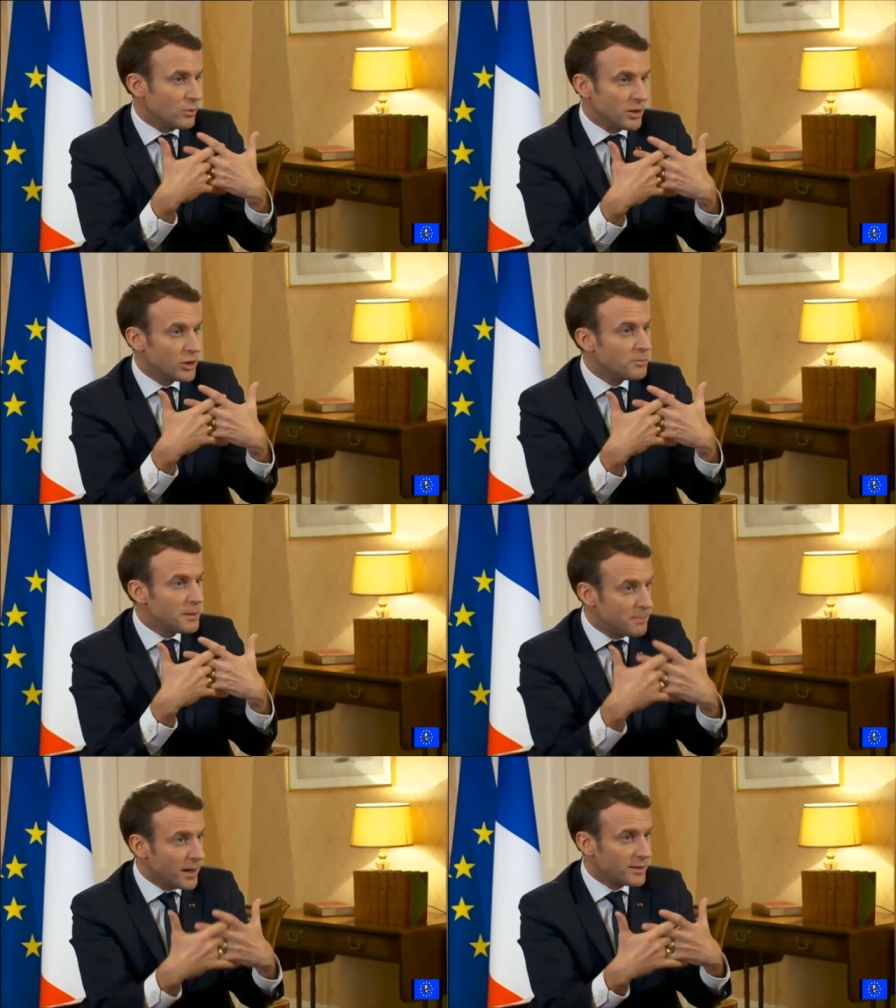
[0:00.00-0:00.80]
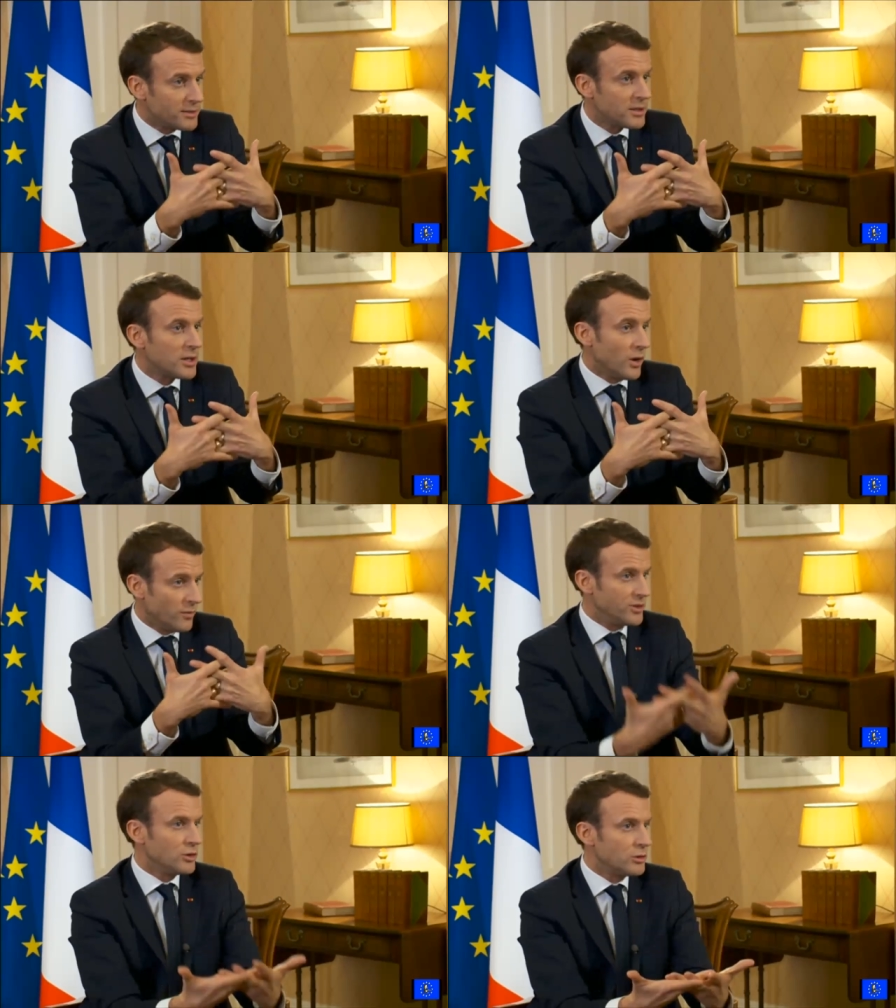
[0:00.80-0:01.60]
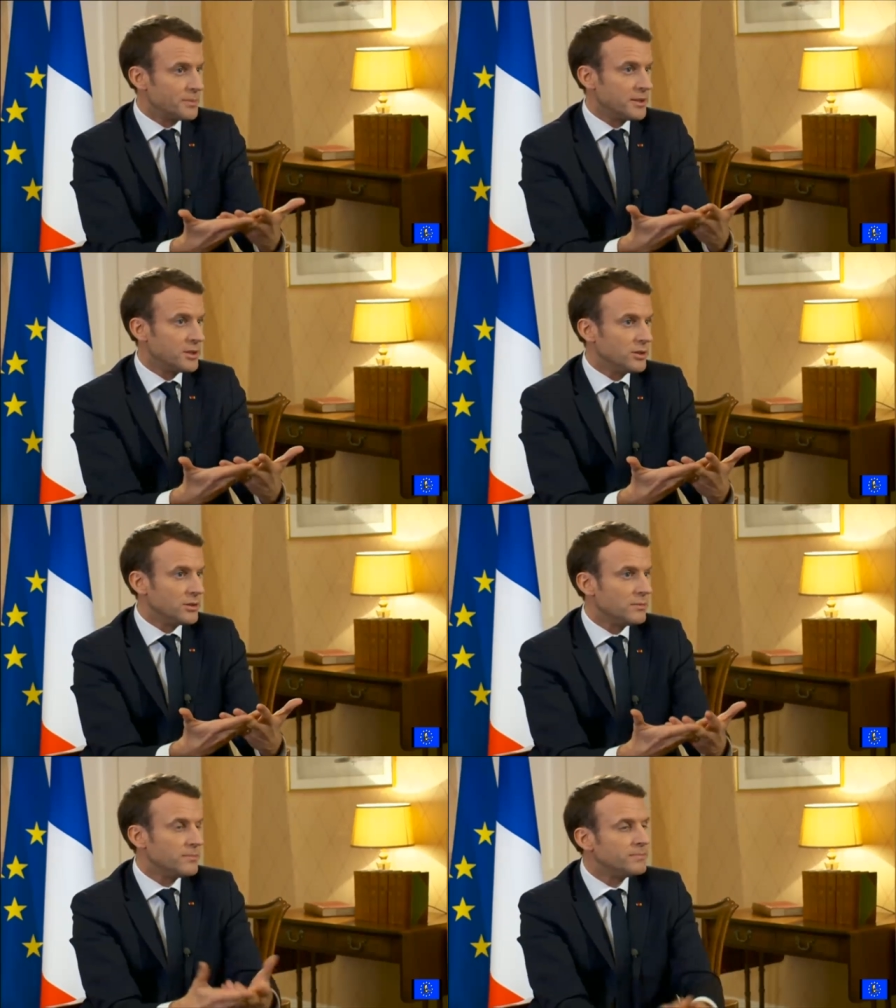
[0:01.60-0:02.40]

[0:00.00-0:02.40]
you will not be part of the European Union.